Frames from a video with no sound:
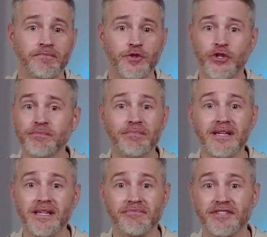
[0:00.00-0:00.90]
could
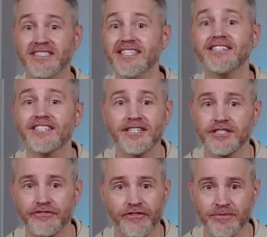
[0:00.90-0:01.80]
be the
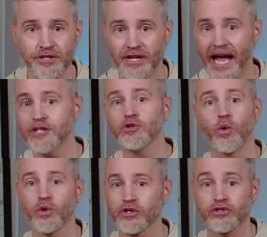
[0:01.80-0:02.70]
distance from your
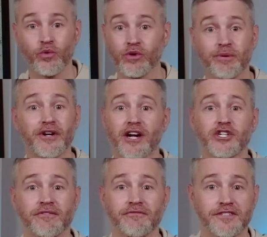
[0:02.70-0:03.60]
headquarters or
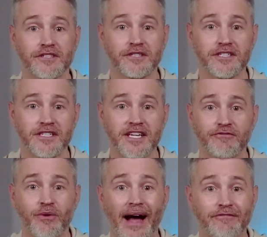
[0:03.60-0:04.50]
production facility
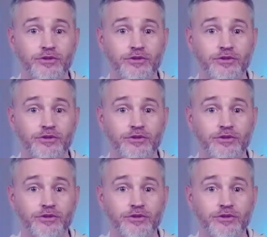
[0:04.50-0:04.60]
if you have